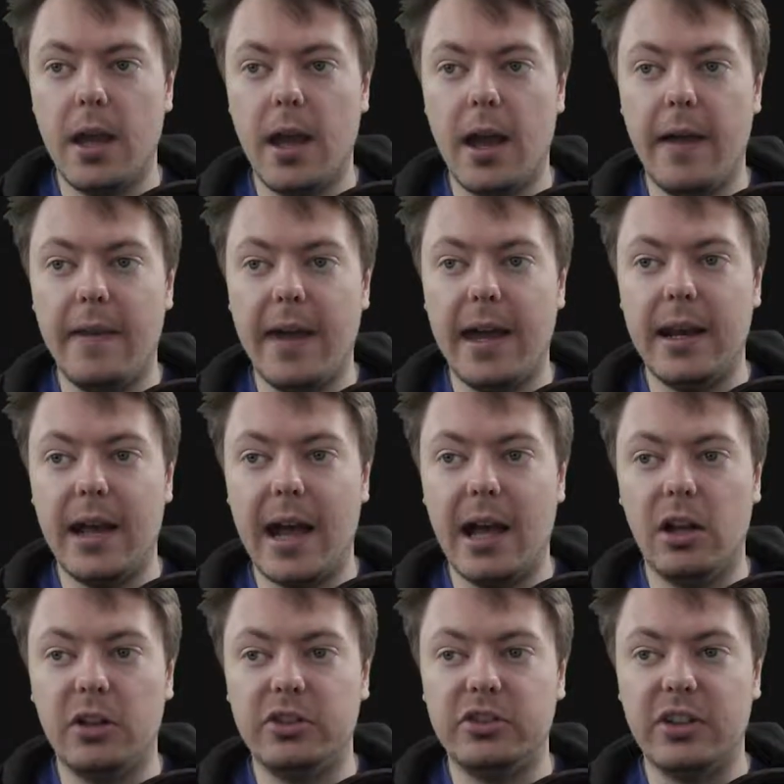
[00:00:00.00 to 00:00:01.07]
And then
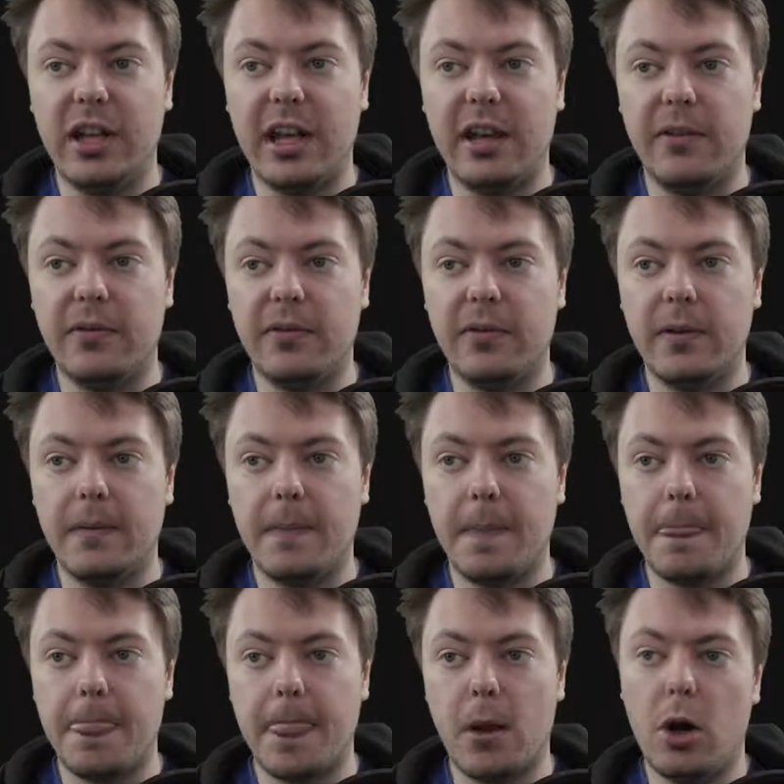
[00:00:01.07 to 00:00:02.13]
else if,
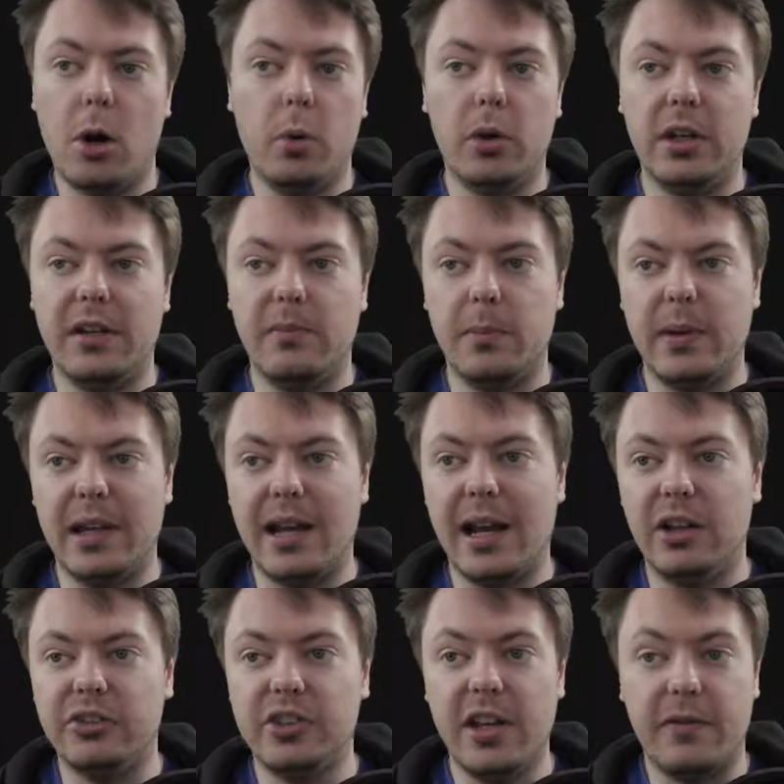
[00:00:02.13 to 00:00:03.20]
or it wouldn't even be an
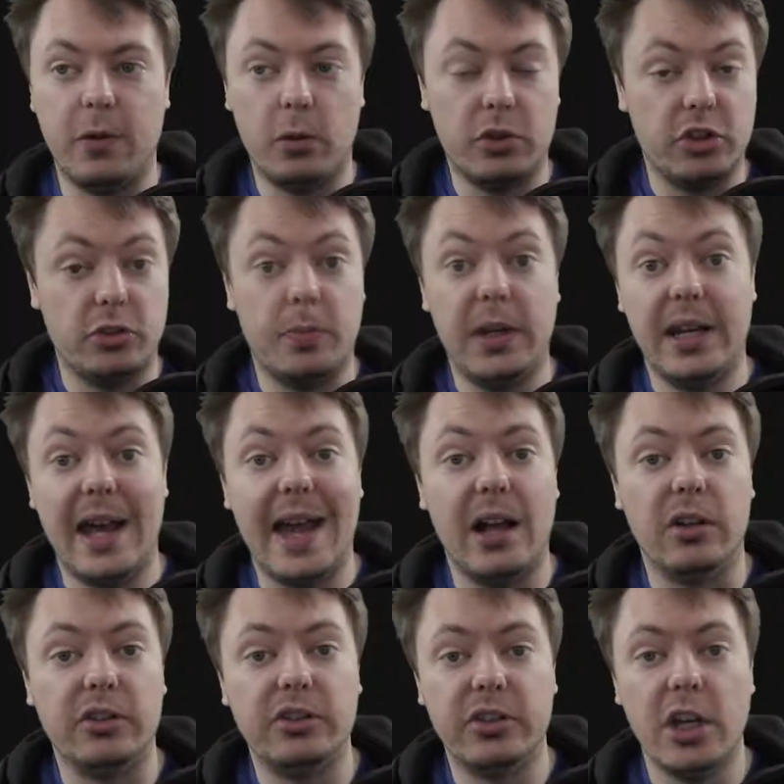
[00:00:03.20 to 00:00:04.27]
else if, it would just be an
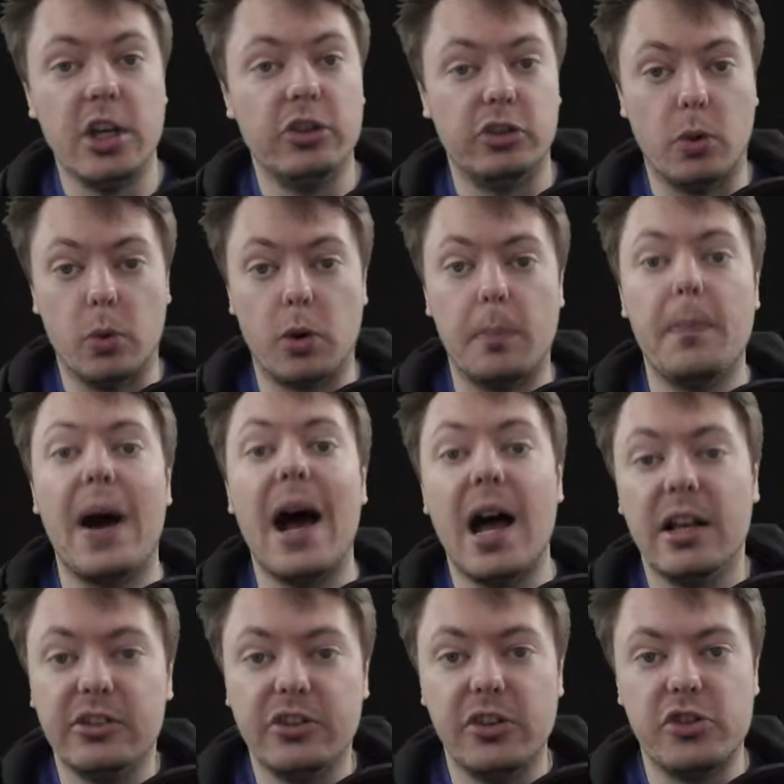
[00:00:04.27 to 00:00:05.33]
else. So we're
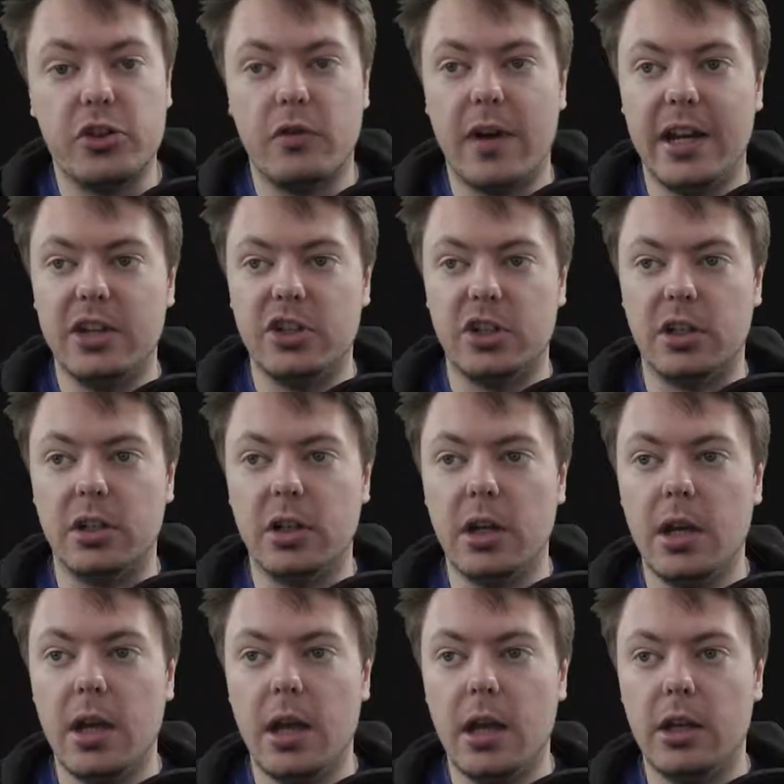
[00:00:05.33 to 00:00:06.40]
past the duration,
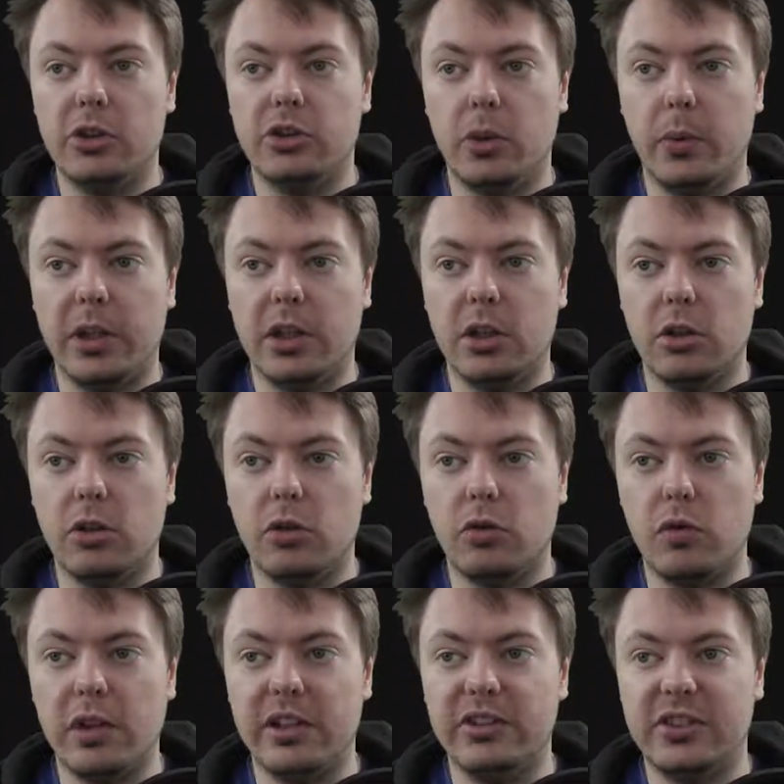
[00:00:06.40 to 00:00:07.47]
so we could
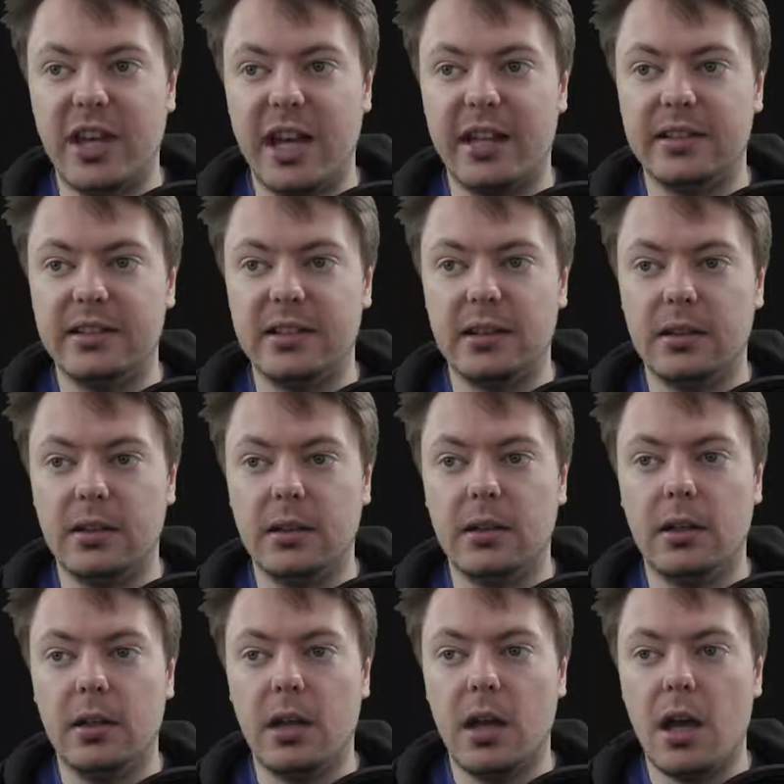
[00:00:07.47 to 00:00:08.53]
reset
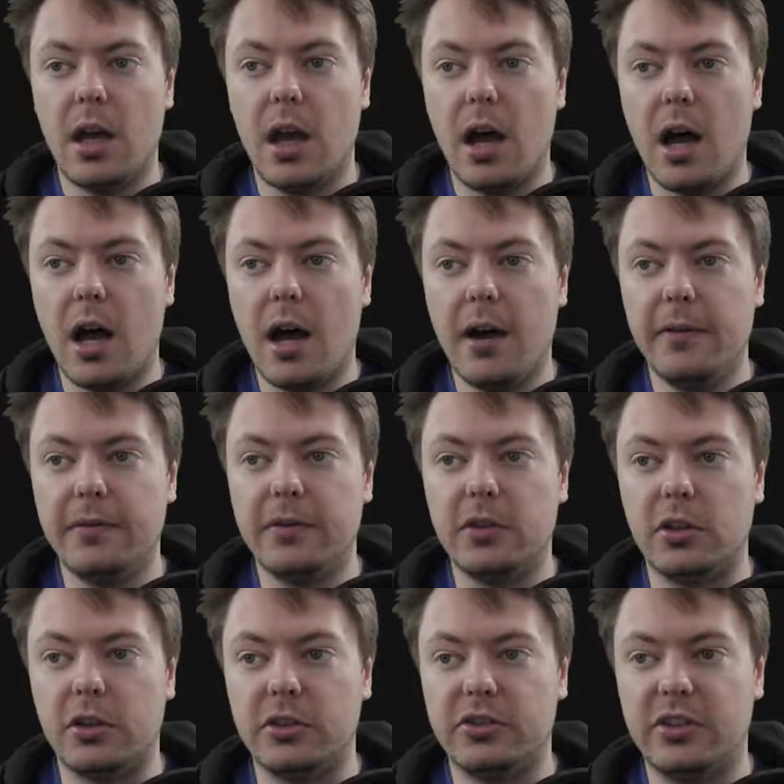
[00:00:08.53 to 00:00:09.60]

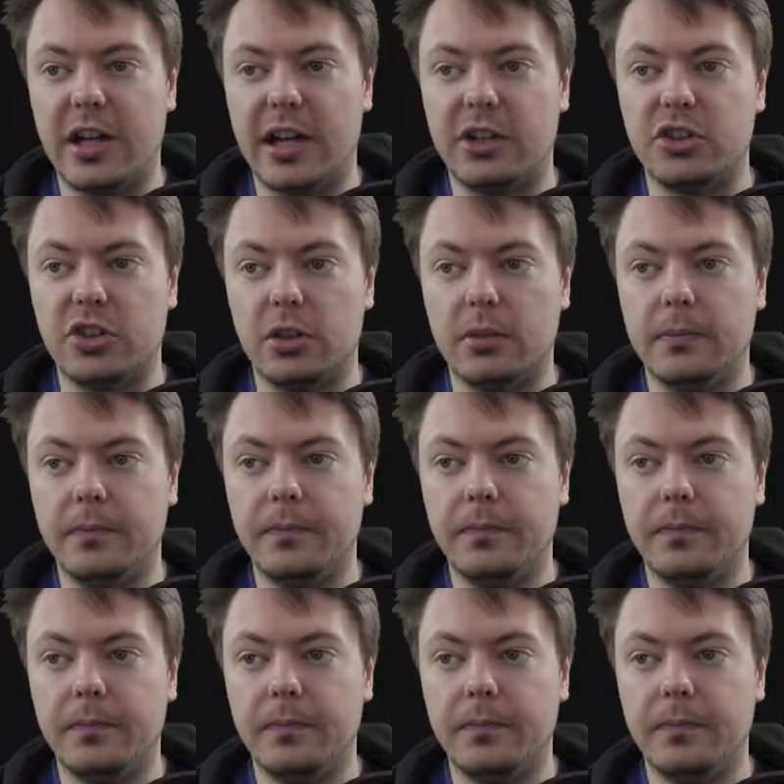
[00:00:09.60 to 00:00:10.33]
after section.